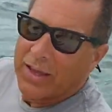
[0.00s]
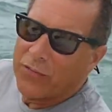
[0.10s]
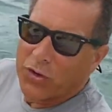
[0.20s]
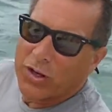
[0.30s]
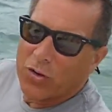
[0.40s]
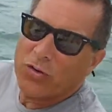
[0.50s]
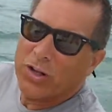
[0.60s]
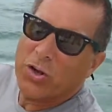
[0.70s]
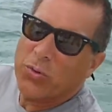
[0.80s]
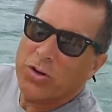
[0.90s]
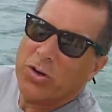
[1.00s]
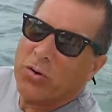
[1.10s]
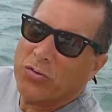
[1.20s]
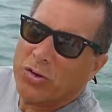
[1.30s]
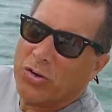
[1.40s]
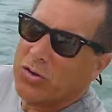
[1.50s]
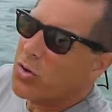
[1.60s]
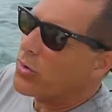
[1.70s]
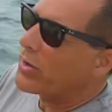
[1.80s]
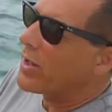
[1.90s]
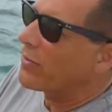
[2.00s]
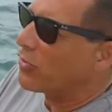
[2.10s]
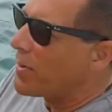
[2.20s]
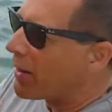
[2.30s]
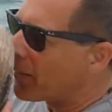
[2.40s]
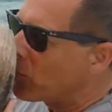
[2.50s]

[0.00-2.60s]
If you can hear the liquid, you know it's a good coconut. Smell it.